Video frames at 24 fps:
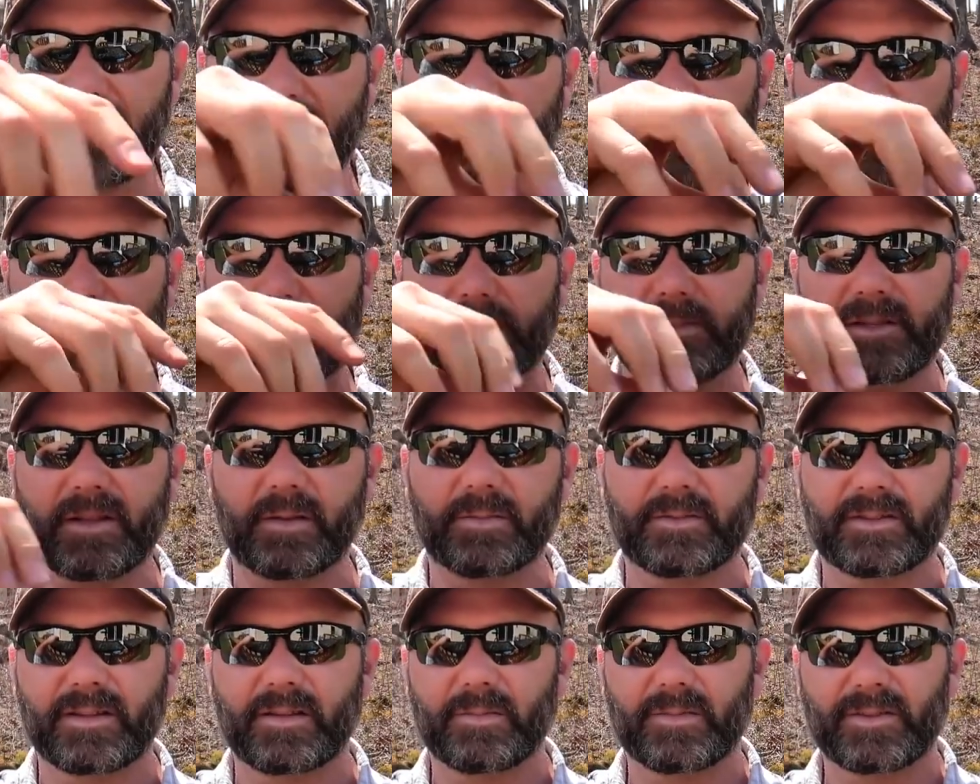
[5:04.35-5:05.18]
snip, snip,
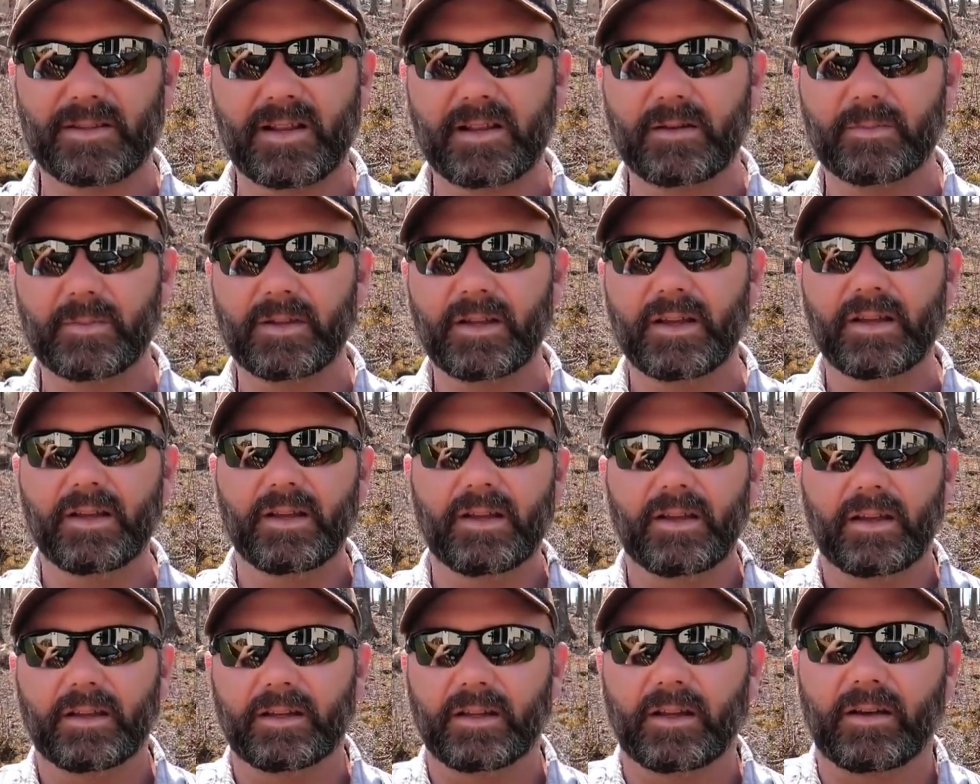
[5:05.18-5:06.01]
snip, snip, snip,
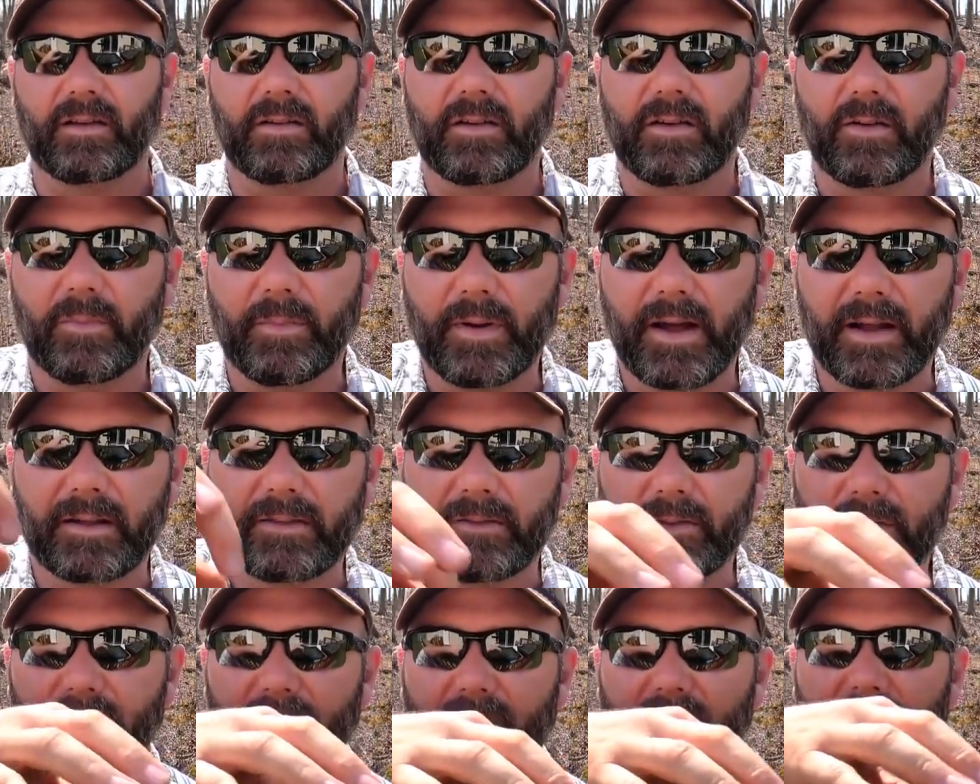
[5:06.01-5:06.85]
and then I'll go
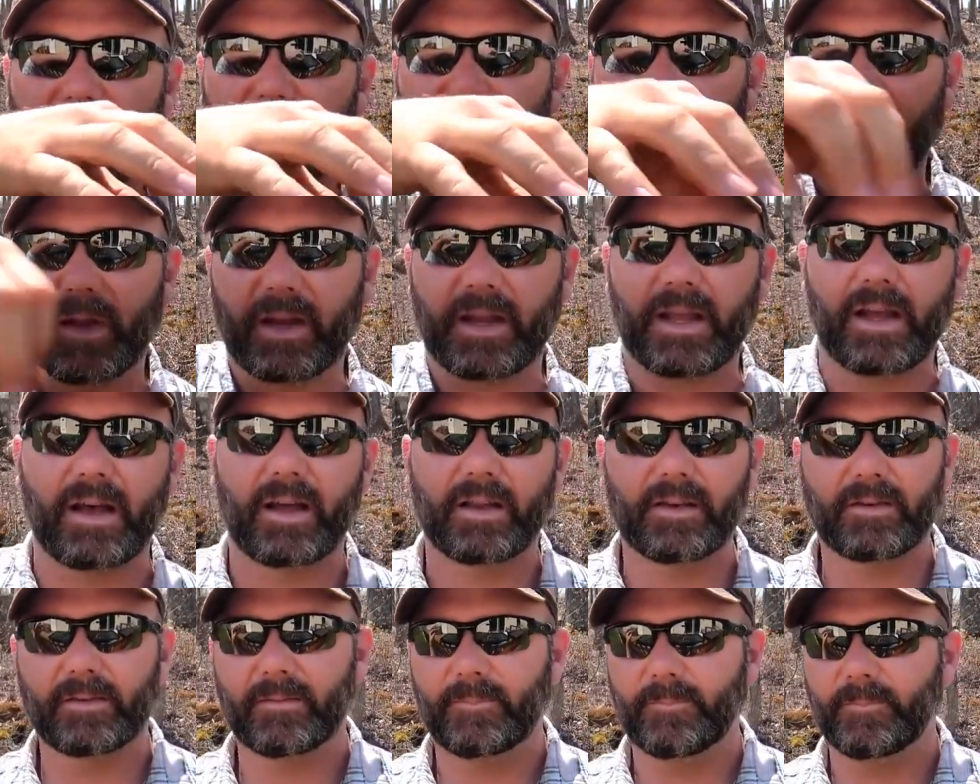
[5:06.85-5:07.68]
back through and pick
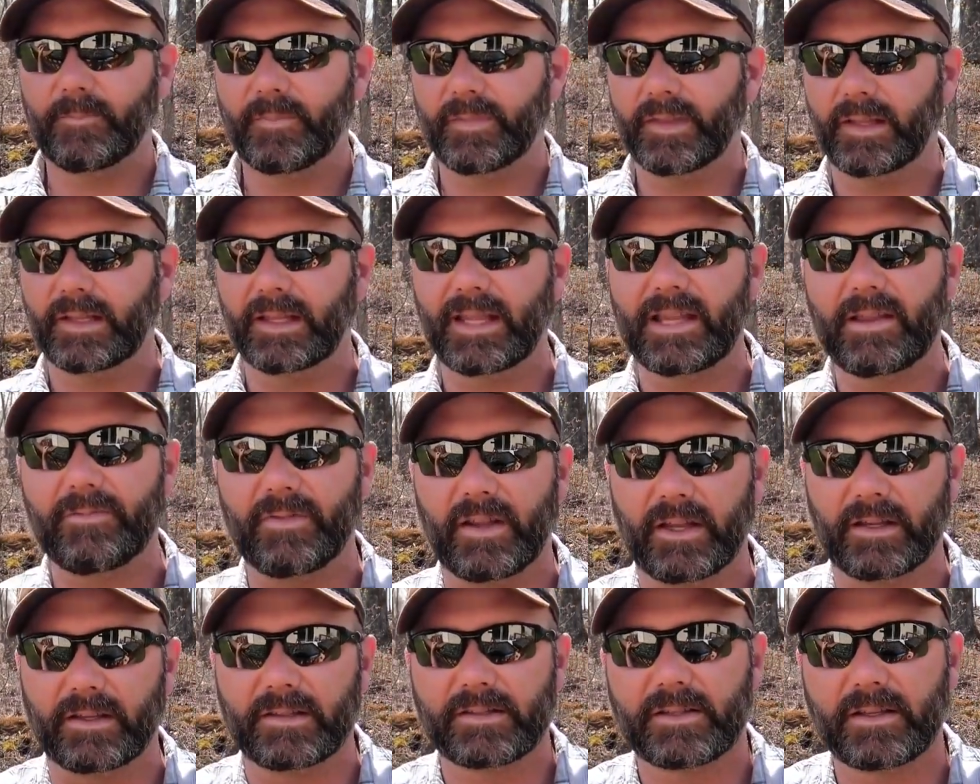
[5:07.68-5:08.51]
out the
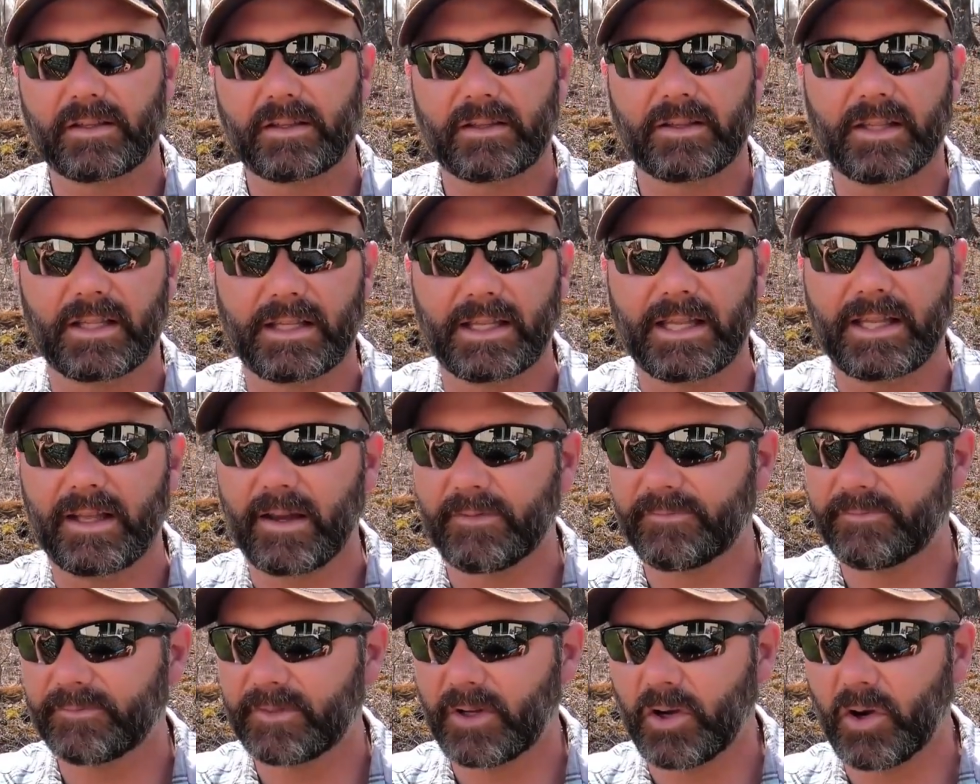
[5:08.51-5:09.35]
leavings, the
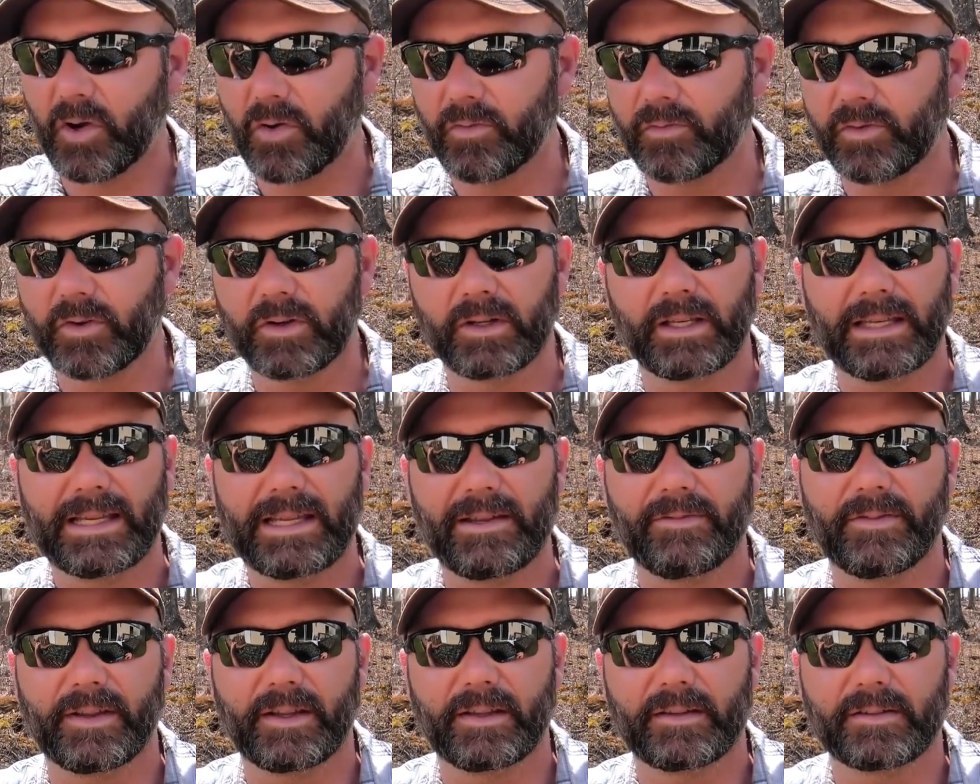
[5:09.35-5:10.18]
leftover
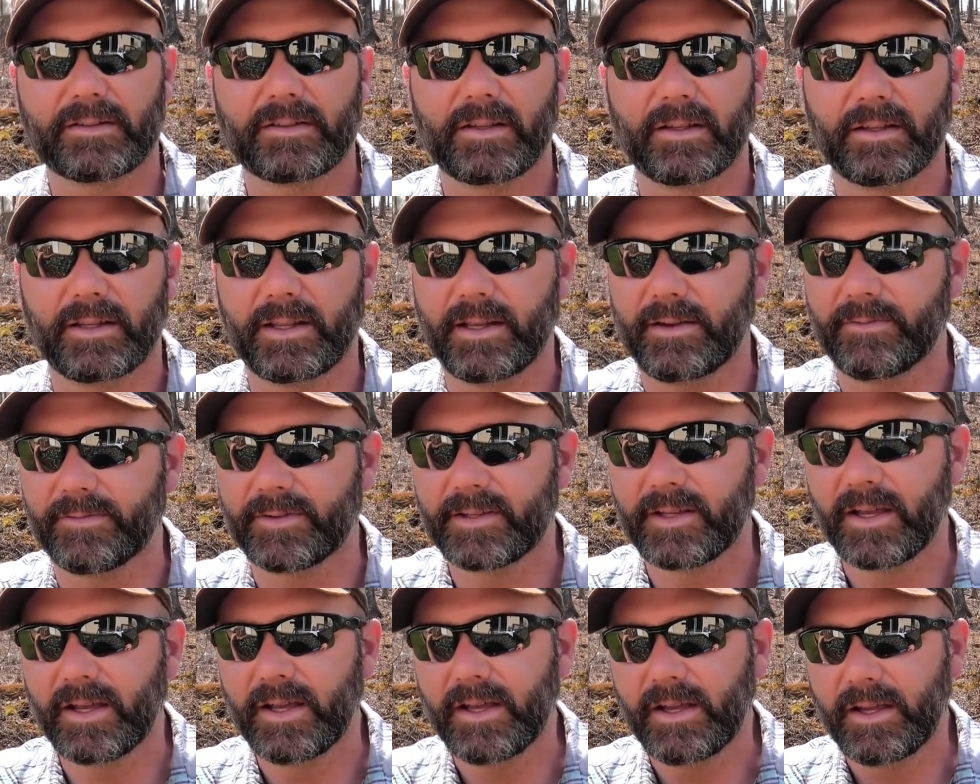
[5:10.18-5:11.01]
leavings, the leaves.